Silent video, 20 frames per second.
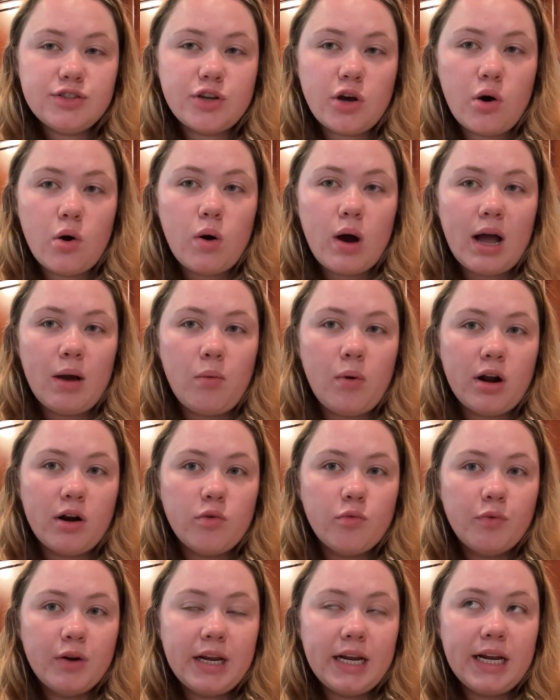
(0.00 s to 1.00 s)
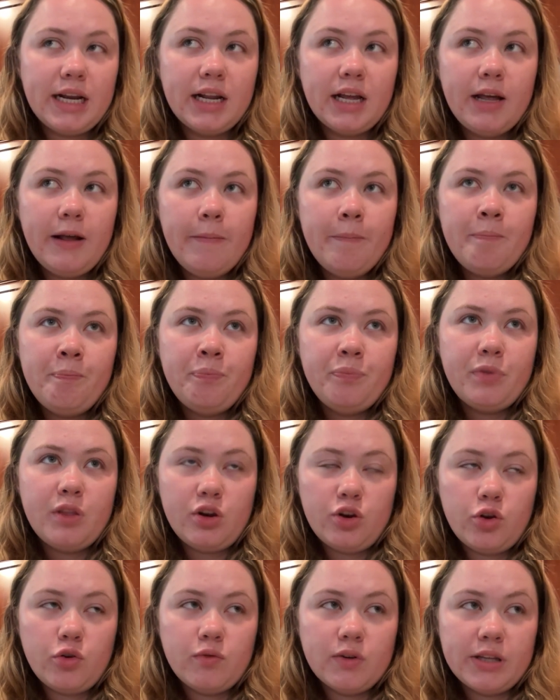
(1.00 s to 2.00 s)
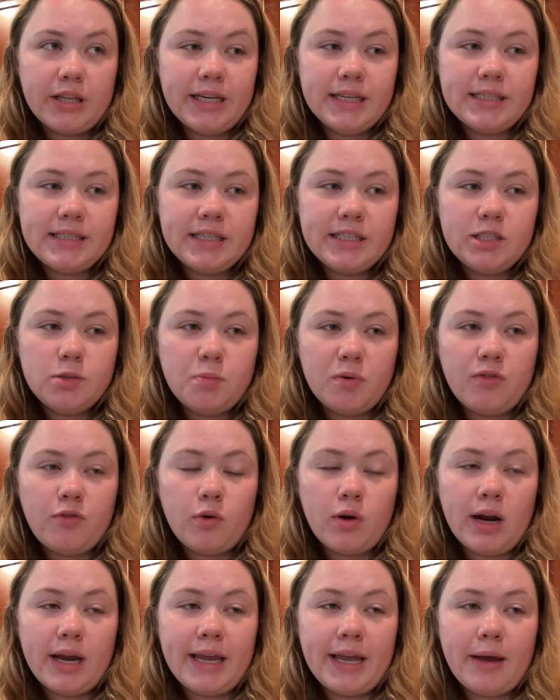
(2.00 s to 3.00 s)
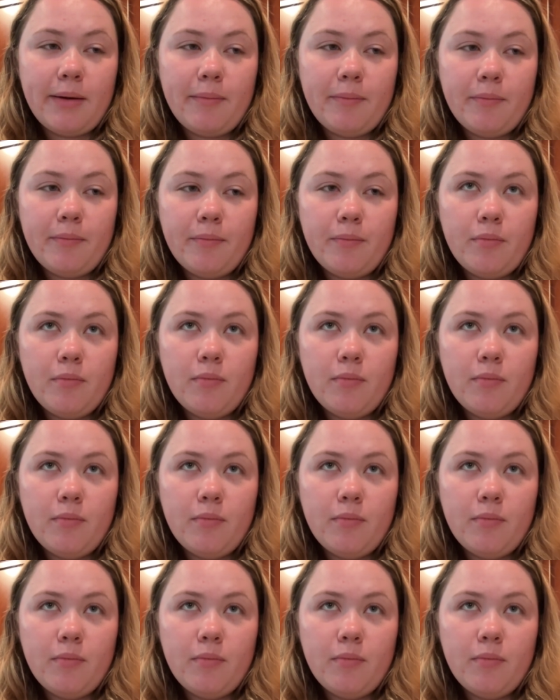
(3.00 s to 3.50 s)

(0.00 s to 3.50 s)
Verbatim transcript: So I want to read the new releases before I get